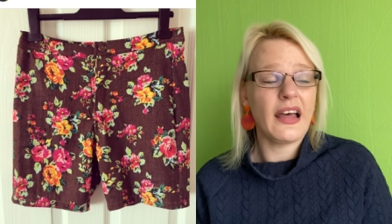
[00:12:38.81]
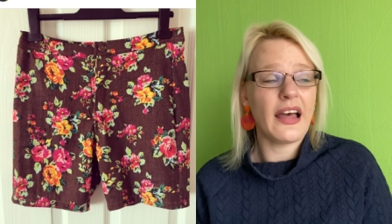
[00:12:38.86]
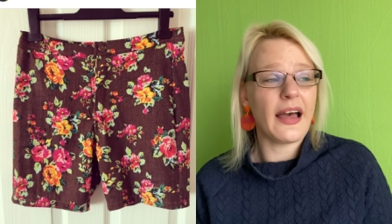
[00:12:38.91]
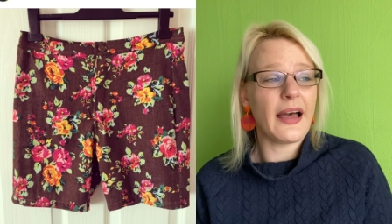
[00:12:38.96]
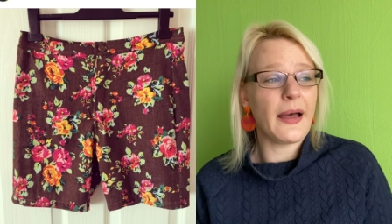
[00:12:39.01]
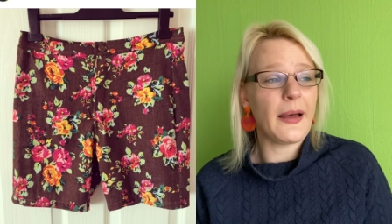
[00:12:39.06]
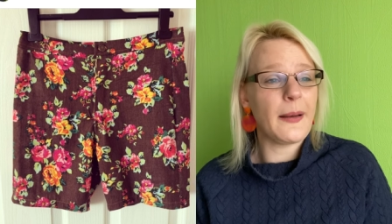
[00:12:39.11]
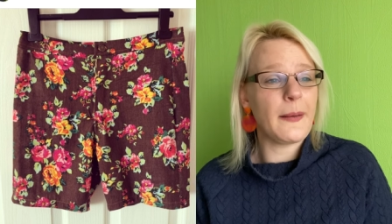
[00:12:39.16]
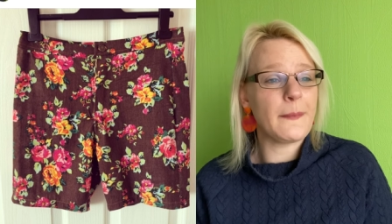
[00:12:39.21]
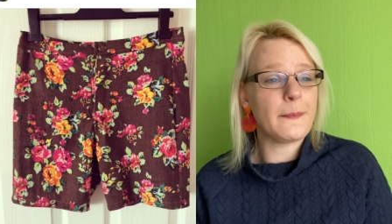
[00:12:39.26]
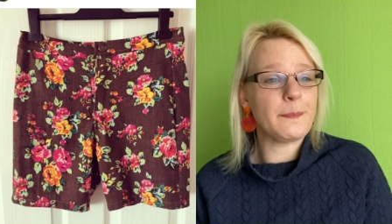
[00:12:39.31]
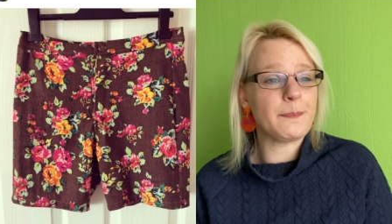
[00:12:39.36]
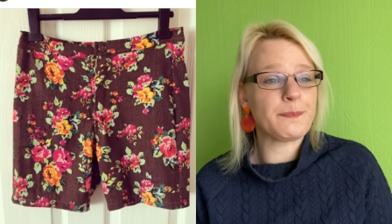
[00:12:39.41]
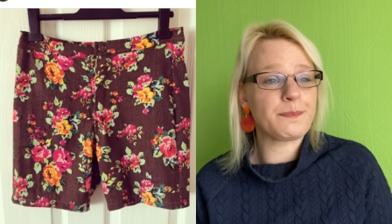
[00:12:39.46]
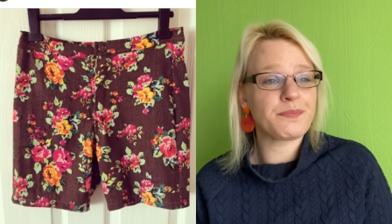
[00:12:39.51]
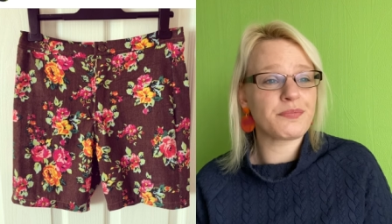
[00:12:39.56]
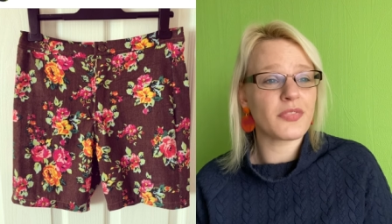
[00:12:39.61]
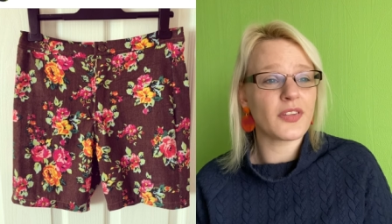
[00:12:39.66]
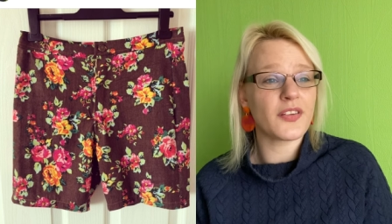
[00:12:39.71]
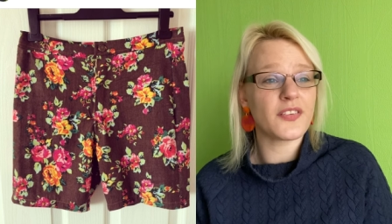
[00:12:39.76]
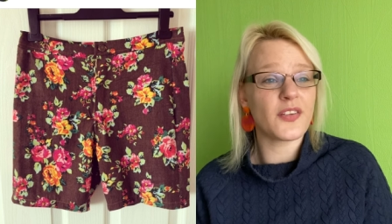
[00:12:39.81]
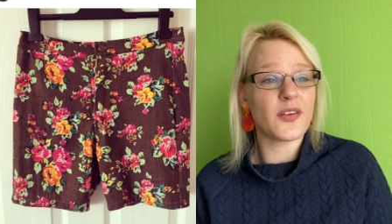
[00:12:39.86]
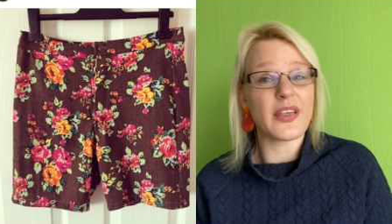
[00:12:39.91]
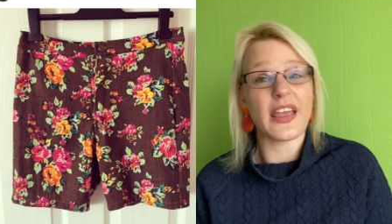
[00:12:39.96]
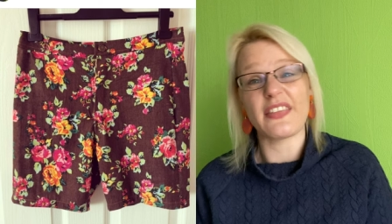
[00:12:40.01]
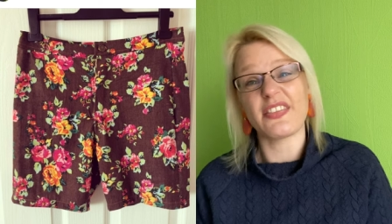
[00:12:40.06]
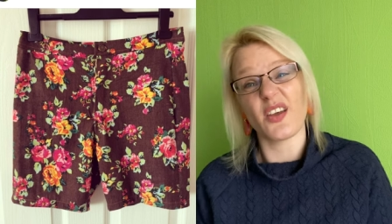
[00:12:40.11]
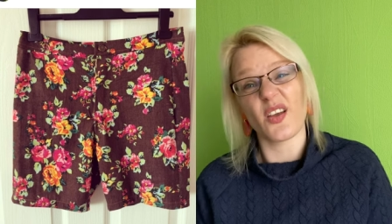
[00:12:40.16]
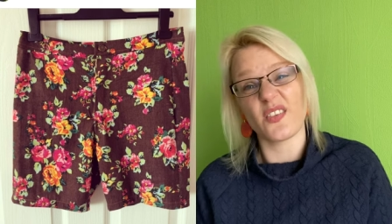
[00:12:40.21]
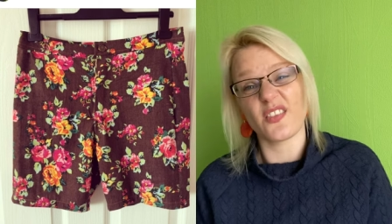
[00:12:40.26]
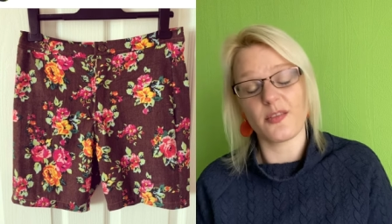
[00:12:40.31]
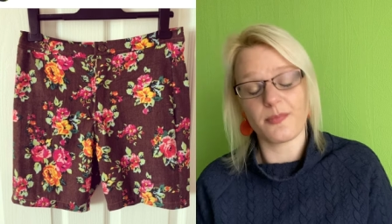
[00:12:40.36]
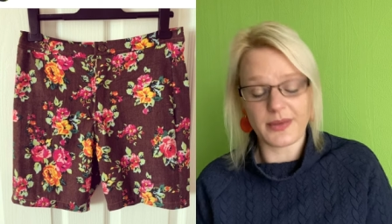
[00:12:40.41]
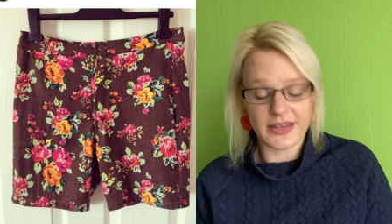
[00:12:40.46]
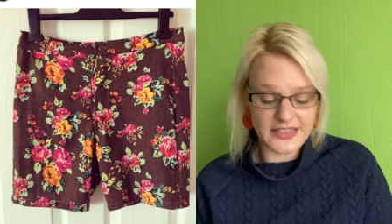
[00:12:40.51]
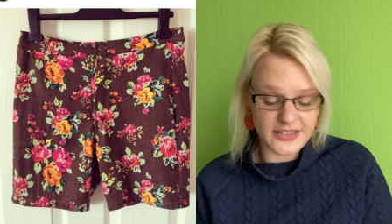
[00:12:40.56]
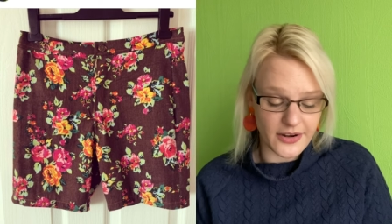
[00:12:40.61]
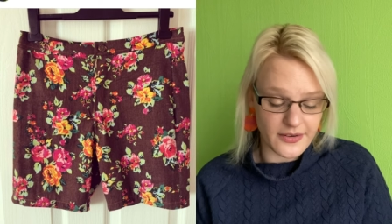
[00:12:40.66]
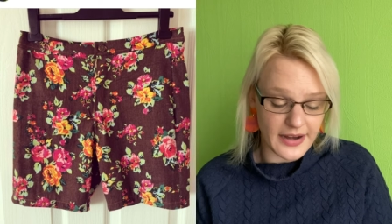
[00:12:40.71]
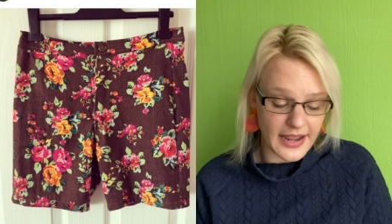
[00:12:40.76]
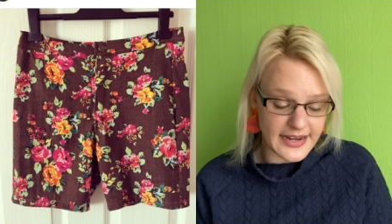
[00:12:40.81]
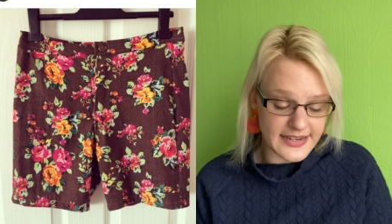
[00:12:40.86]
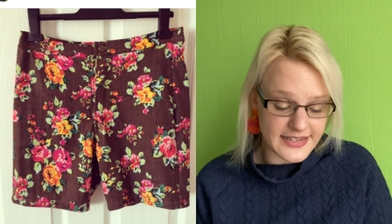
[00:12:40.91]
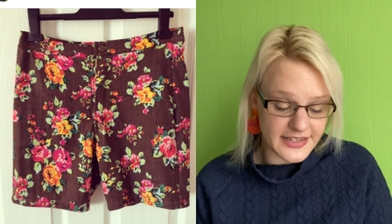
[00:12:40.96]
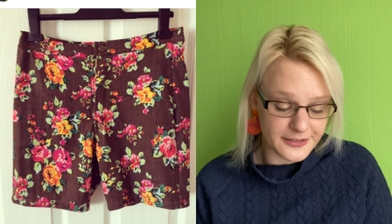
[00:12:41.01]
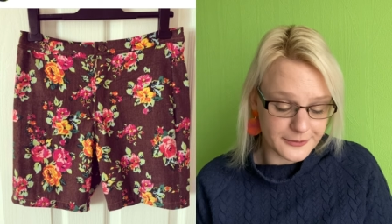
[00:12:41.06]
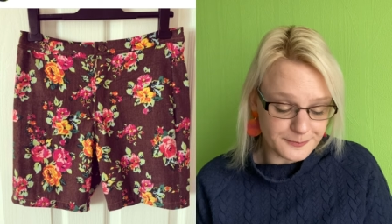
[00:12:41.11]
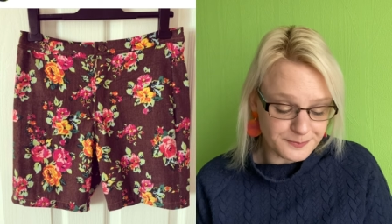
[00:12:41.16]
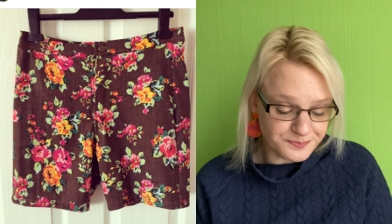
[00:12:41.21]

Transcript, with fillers: Um, so yeah, those have been donated.